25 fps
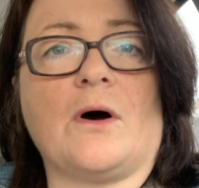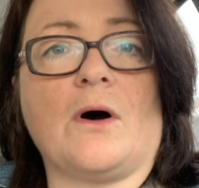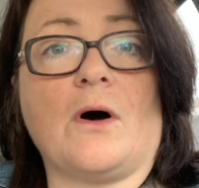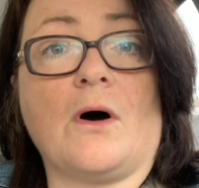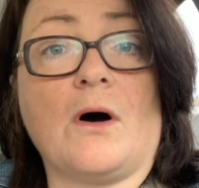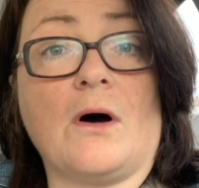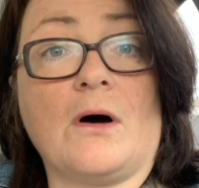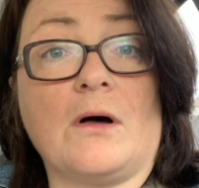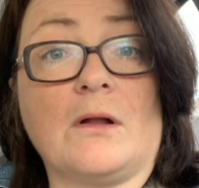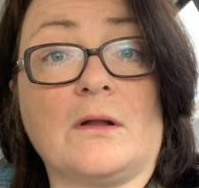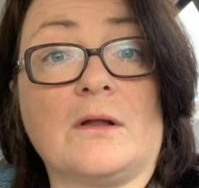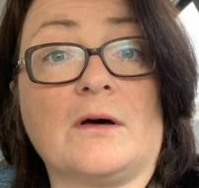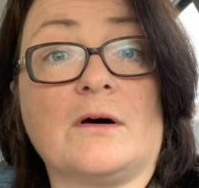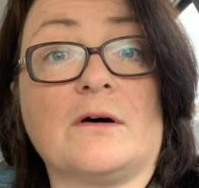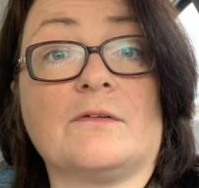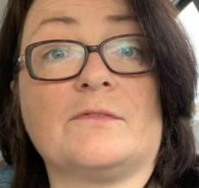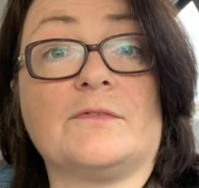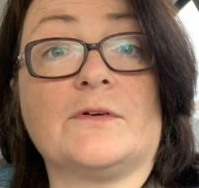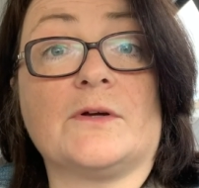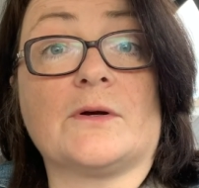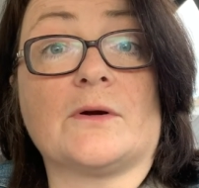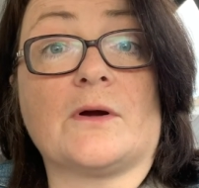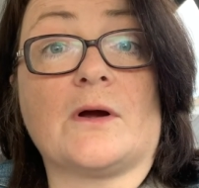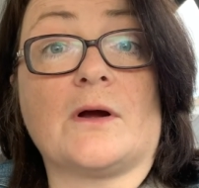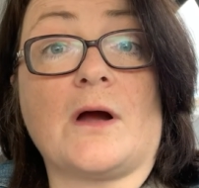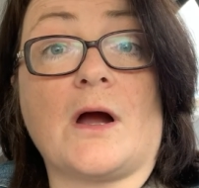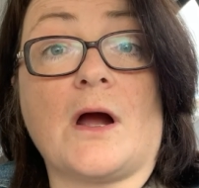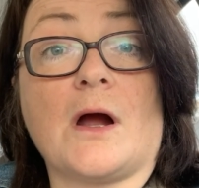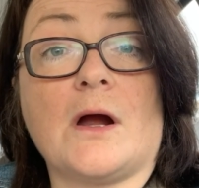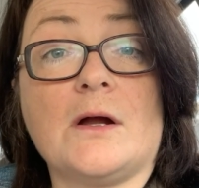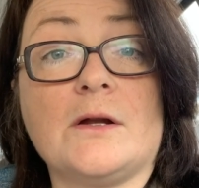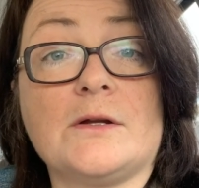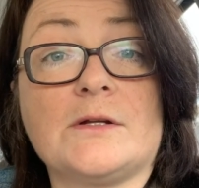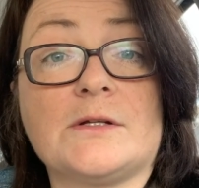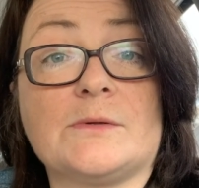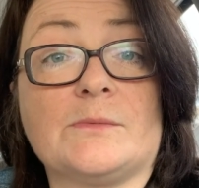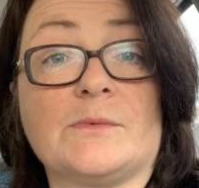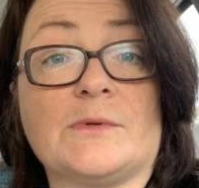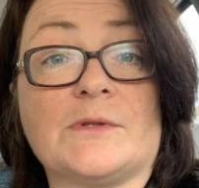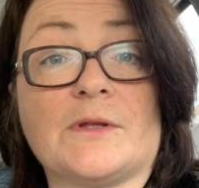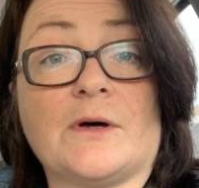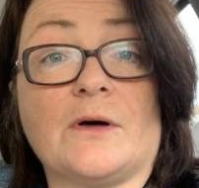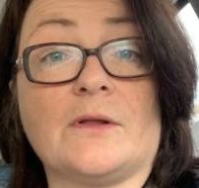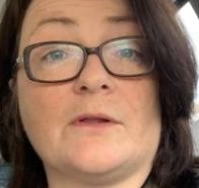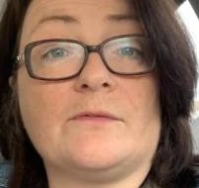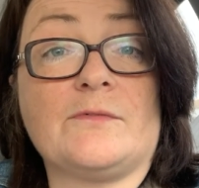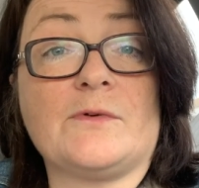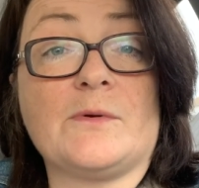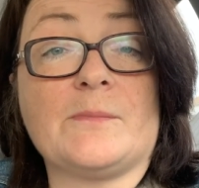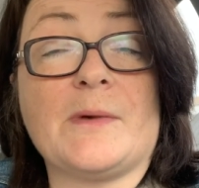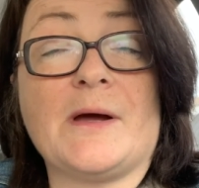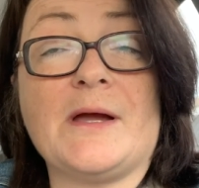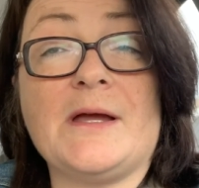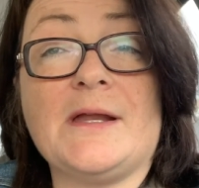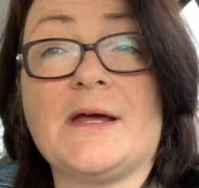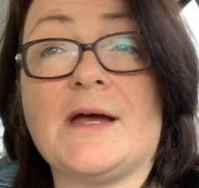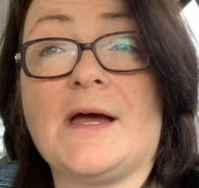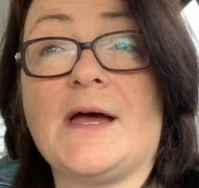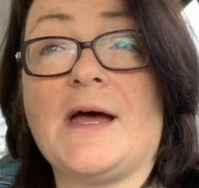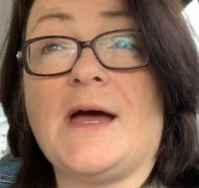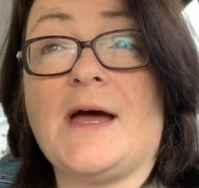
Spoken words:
all of your heart, with all of your might,